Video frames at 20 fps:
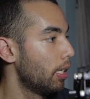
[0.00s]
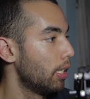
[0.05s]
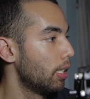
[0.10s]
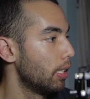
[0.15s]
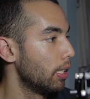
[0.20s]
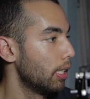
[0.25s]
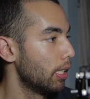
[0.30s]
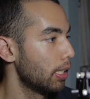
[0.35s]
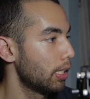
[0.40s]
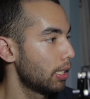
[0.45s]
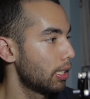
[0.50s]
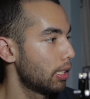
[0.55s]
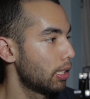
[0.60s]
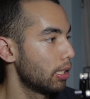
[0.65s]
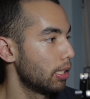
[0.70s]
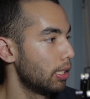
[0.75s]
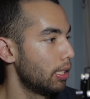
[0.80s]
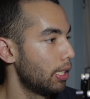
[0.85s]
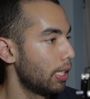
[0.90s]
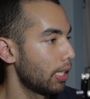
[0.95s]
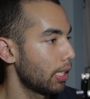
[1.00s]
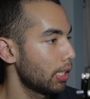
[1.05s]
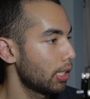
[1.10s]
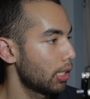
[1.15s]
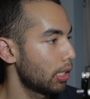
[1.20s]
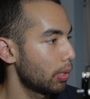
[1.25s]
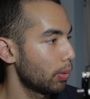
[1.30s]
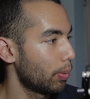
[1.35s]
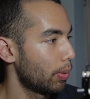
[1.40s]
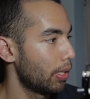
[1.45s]
This
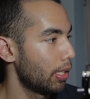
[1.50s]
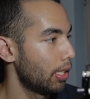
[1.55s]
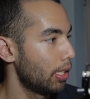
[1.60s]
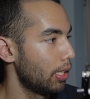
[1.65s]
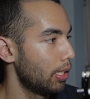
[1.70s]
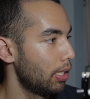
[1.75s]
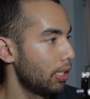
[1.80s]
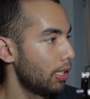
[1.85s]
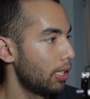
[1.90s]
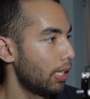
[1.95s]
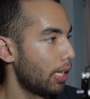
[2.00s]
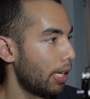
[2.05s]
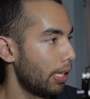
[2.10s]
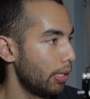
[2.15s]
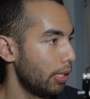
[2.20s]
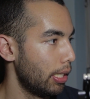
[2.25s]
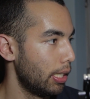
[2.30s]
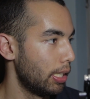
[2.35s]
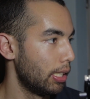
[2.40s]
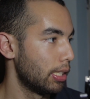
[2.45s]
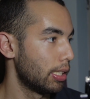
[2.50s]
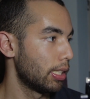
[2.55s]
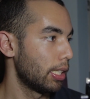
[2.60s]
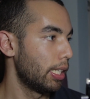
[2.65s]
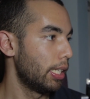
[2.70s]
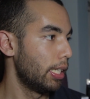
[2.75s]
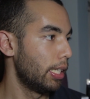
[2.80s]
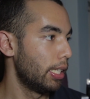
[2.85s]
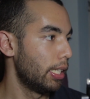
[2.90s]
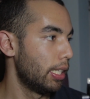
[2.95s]
next one is
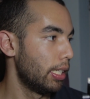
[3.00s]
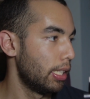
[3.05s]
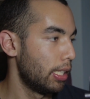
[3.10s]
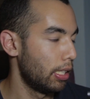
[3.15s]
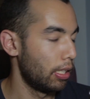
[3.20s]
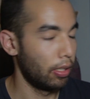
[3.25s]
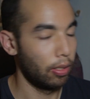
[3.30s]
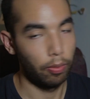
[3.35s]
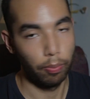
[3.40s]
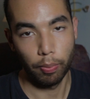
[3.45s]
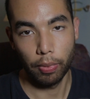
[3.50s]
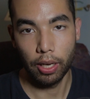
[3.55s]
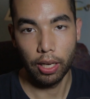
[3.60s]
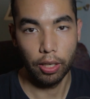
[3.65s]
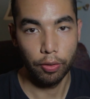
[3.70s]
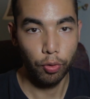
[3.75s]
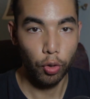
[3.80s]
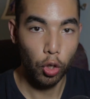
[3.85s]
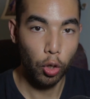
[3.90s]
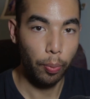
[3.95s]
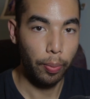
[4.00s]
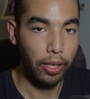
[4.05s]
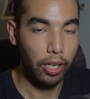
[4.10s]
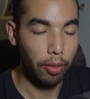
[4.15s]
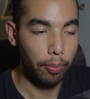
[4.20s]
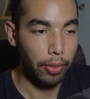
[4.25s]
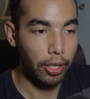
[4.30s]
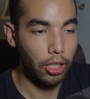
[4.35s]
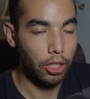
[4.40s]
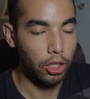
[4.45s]
in my photo media
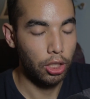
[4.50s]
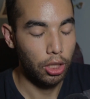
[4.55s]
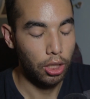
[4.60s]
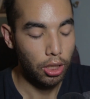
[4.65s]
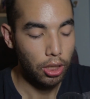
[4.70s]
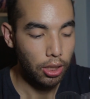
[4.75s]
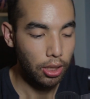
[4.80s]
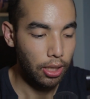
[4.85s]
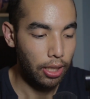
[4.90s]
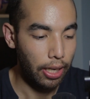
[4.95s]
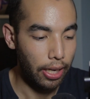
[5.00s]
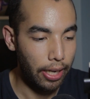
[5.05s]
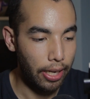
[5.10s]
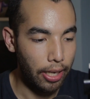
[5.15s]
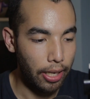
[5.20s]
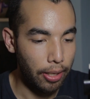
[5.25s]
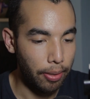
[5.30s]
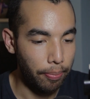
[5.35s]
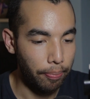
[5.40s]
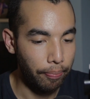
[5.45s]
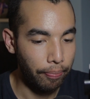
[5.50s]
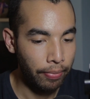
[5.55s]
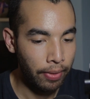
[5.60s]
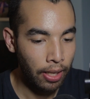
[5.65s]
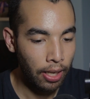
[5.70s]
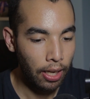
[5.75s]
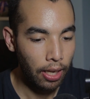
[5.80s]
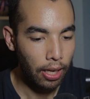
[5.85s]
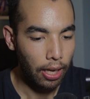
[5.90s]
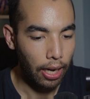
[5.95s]
major.
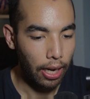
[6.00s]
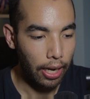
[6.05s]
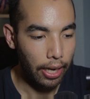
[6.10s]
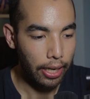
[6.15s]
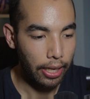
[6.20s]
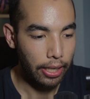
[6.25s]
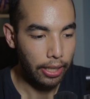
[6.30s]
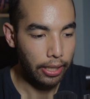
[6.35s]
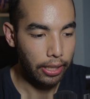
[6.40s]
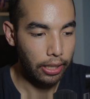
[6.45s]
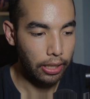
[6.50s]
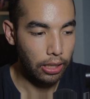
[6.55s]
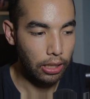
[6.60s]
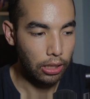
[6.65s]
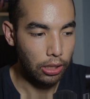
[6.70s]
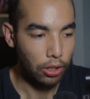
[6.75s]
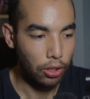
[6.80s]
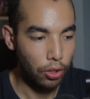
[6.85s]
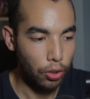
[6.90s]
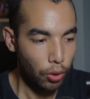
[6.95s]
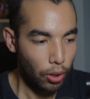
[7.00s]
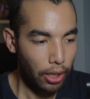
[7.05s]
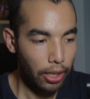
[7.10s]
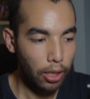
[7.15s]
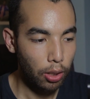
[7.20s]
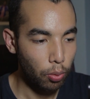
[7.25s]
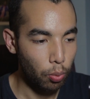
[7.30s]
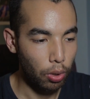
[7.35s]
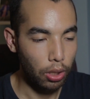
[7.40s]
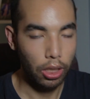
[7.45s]
I do
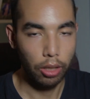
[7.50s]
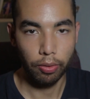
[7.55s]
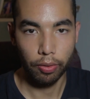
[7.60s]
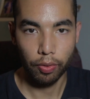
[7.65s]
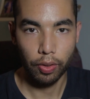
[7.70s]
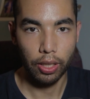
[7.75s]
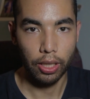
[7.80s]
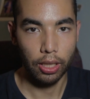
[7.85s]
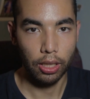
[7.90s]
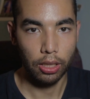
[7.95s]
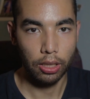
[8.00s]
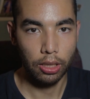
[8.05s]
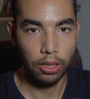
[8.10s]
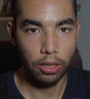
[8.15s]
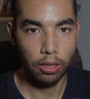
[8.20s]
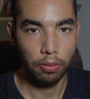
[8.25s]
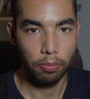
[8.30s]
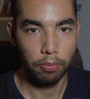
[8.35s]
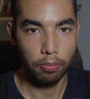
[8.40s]
like working with things